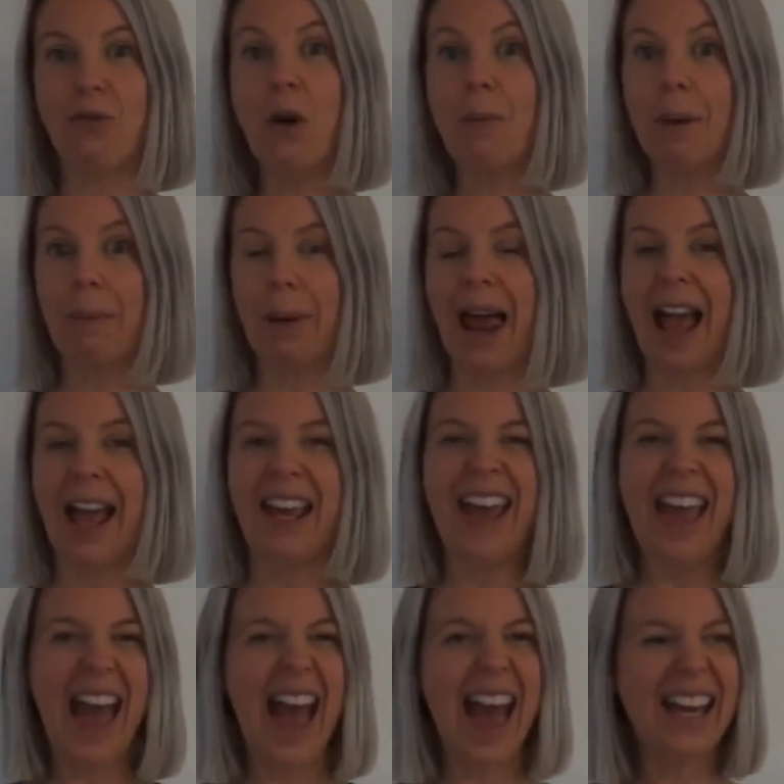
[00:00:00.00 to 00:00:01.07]
from a play
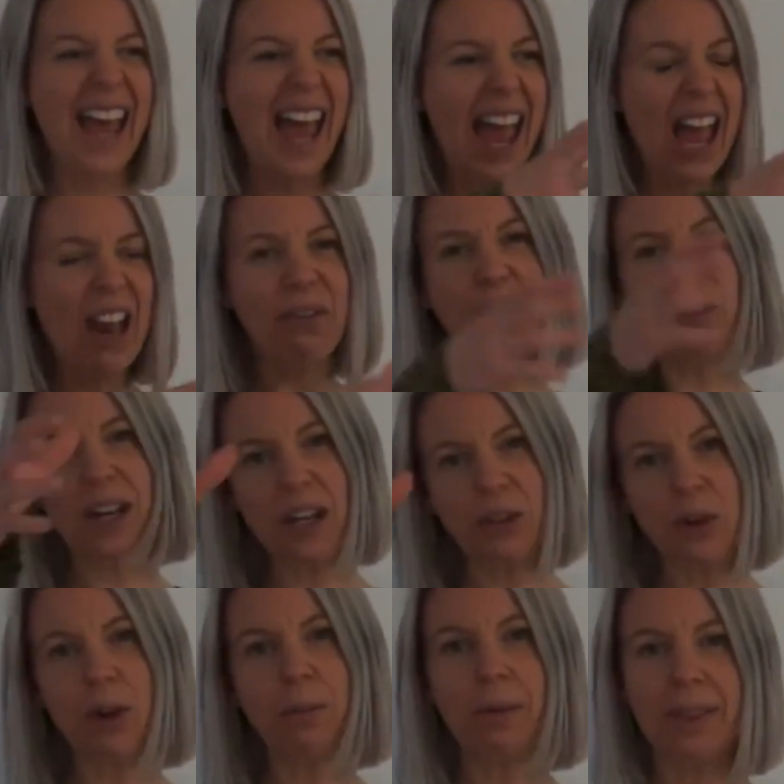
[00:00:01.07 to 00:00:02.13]
and every
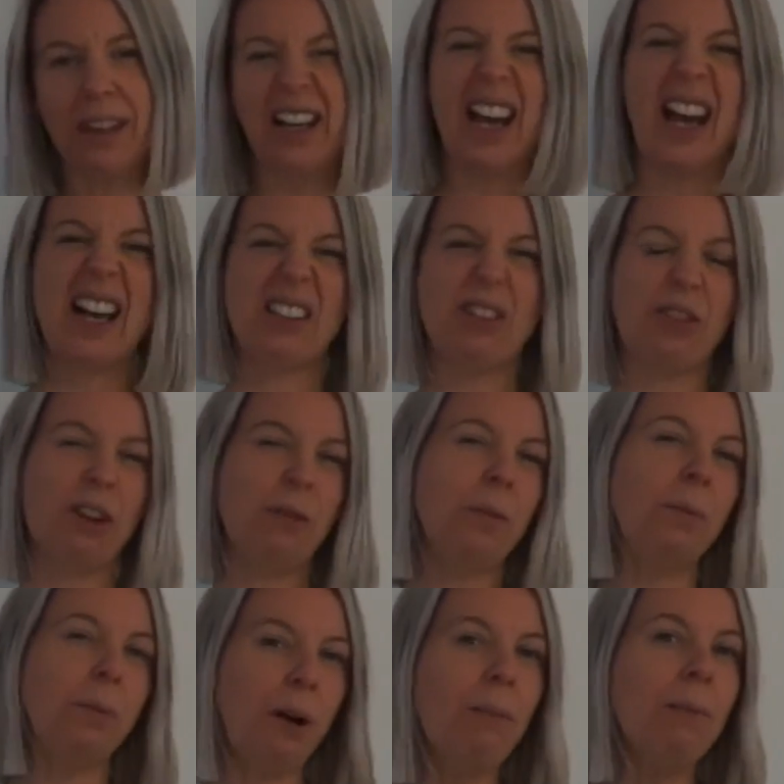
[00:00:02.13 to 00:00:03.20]
group in the classroom
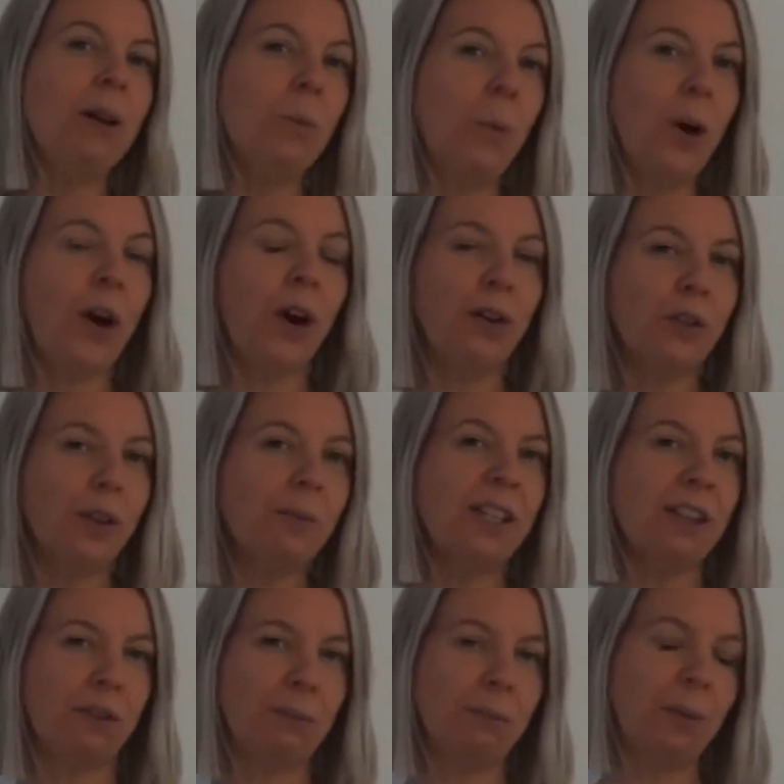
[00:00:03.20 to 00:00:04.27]
will probably work from a
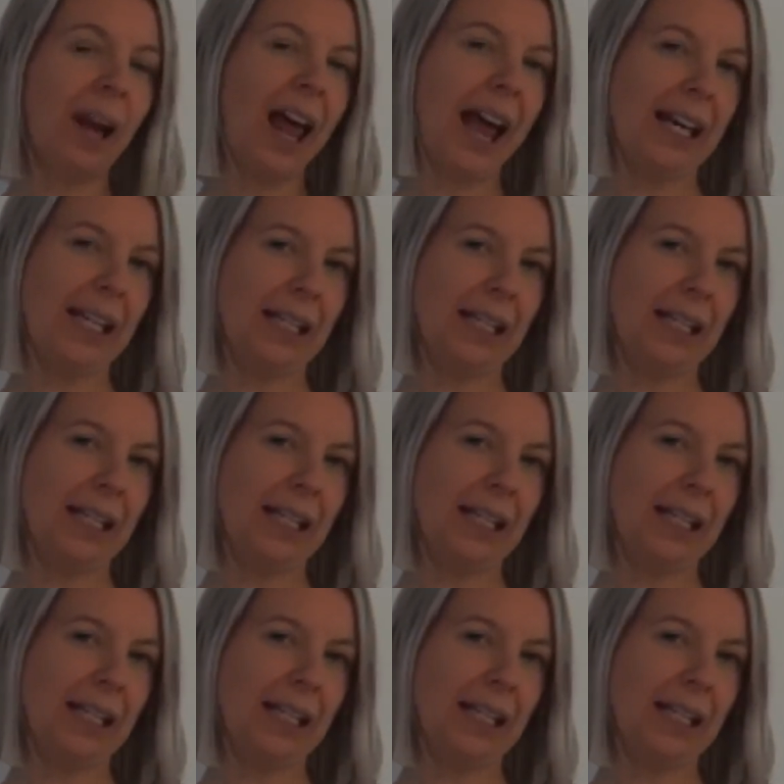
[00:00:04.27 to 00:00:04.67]
different play.